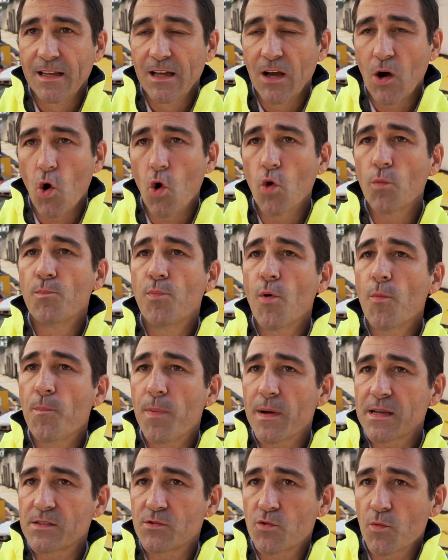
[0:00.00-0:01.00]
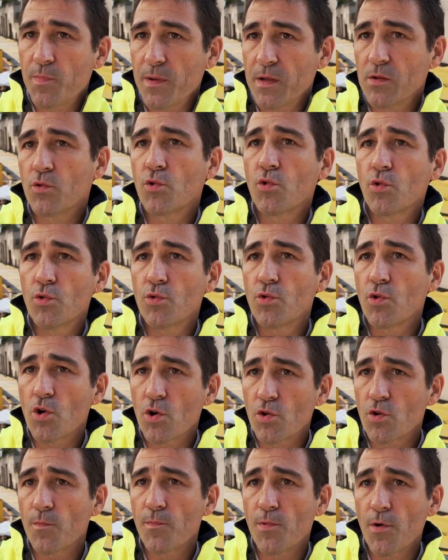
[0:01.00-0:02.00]
No one can stop a major
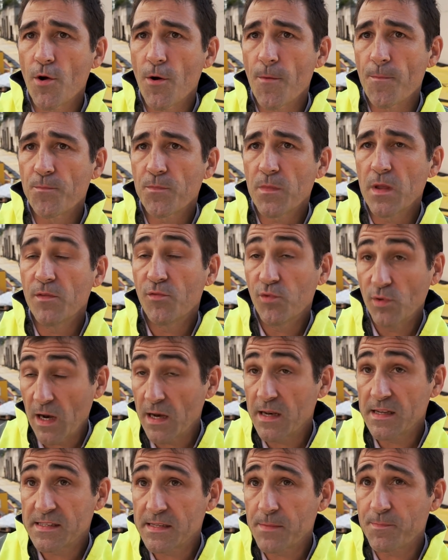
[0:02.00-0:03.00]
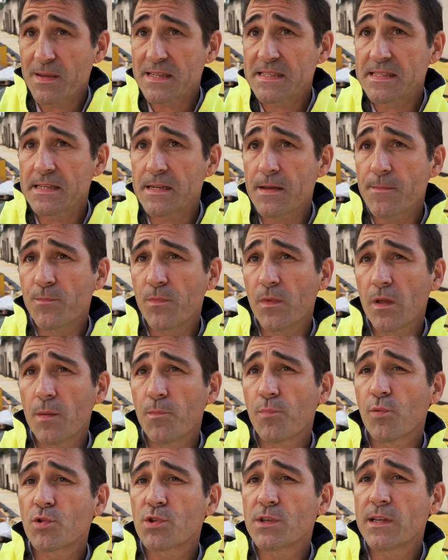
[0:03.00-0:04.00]
flood. We must let the flood
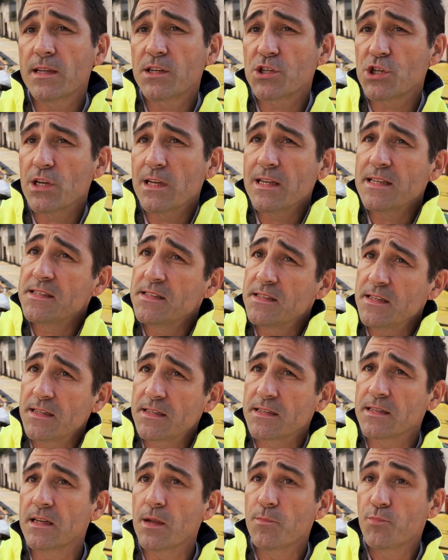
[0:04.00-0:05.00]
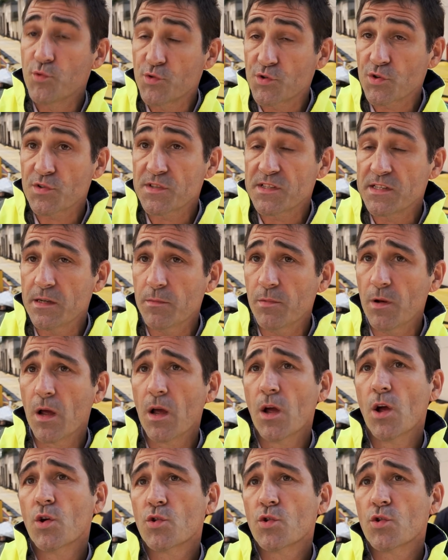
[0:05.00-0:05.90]
pass and protect the most sensitive sites.